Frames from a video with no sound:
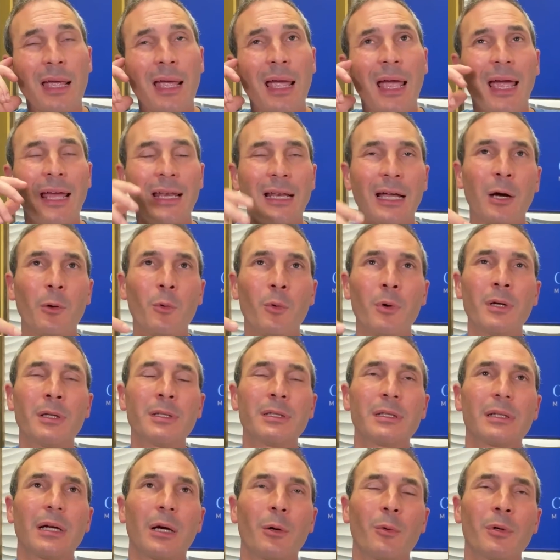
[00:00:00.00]
And I
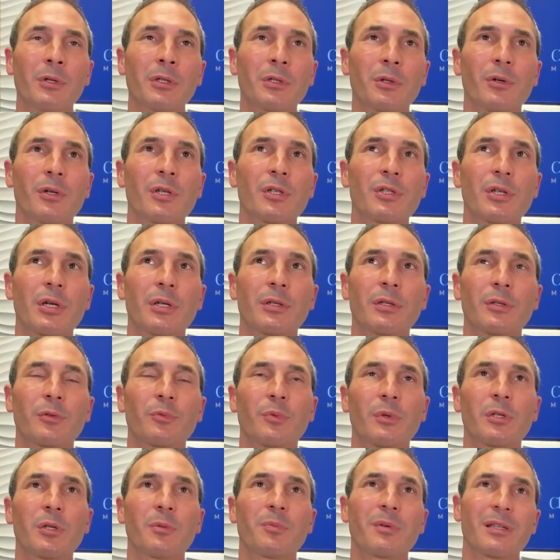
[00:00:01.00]
wanted to, I want to go and share this
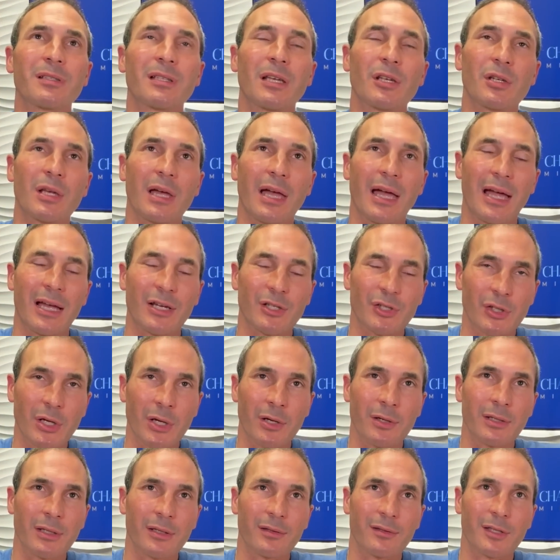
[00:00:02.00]
with you because I, I
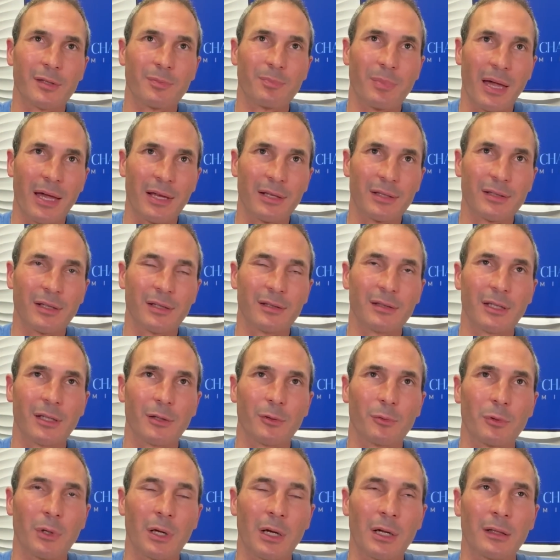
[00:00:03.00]
shared it this past Sunday
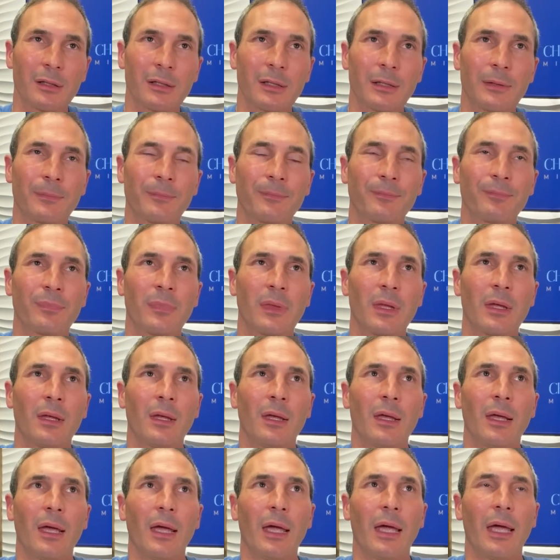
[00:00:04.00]
in Raleigh.
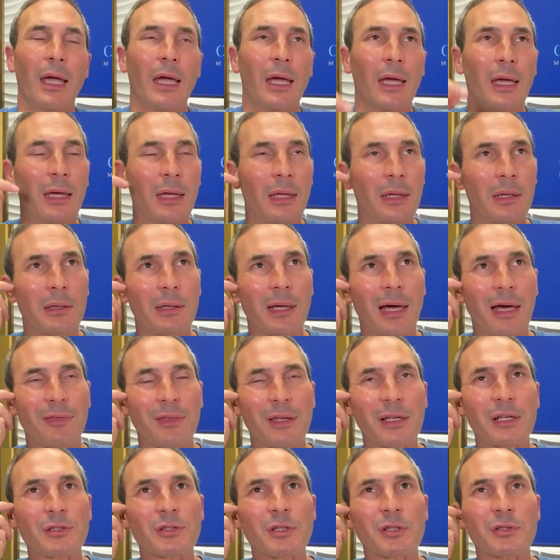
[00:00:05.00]
And I
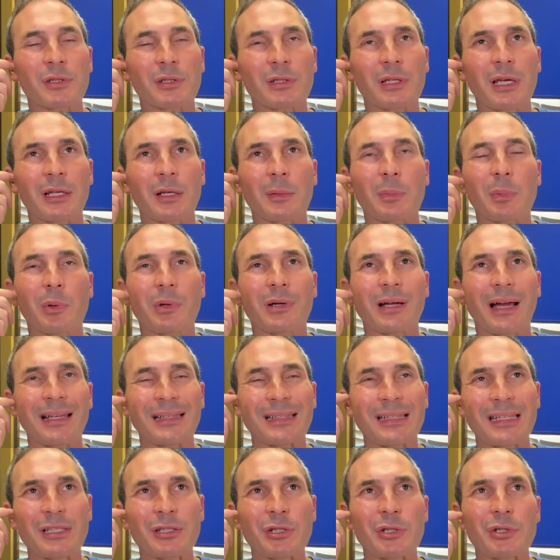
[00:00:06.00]
think it's just at a point I
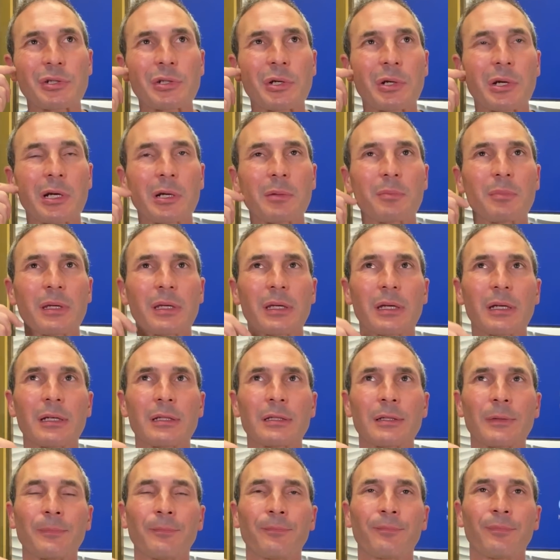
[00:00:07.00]
need to share it
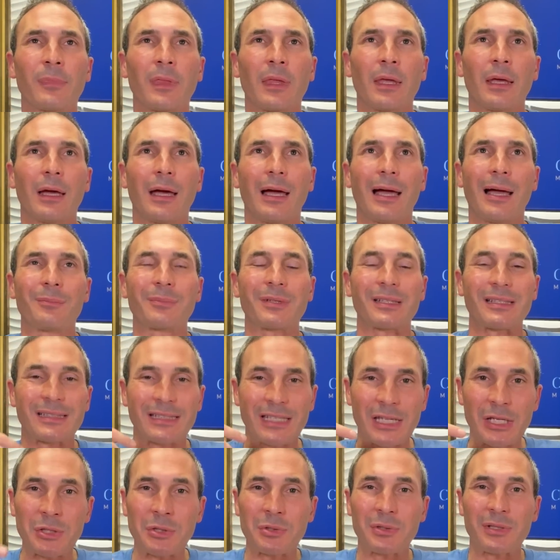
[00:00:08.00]
because I'm
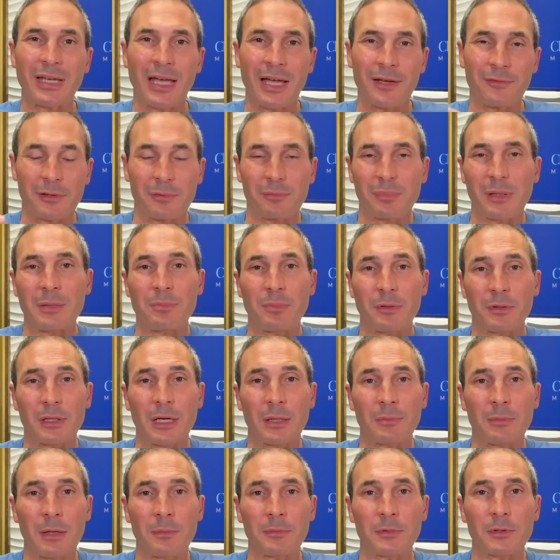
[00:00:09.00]
continually having people
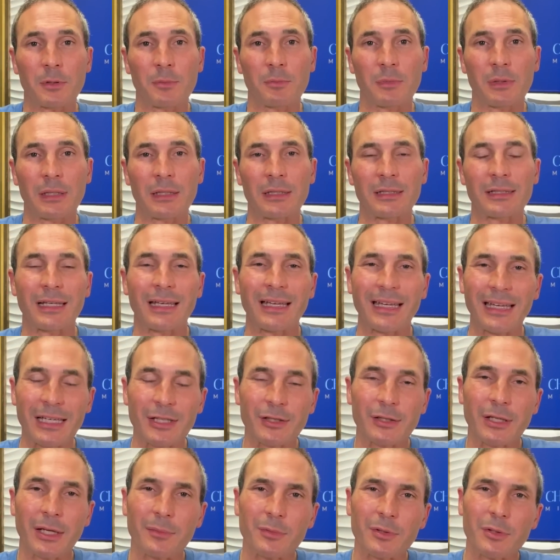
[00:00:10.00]
come up to me and say, Hey,
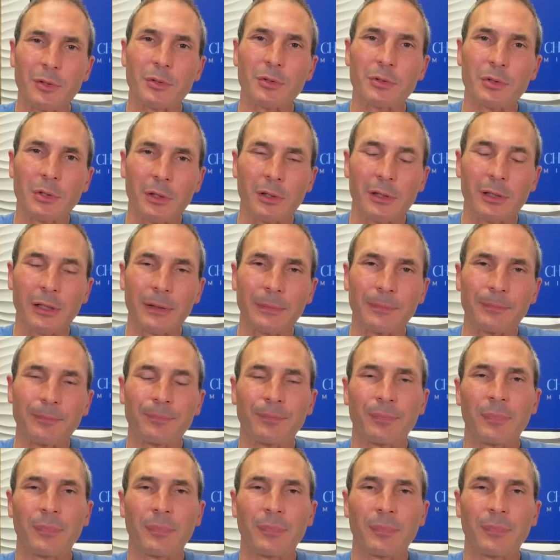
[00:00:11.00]
Jay, I'm so sorry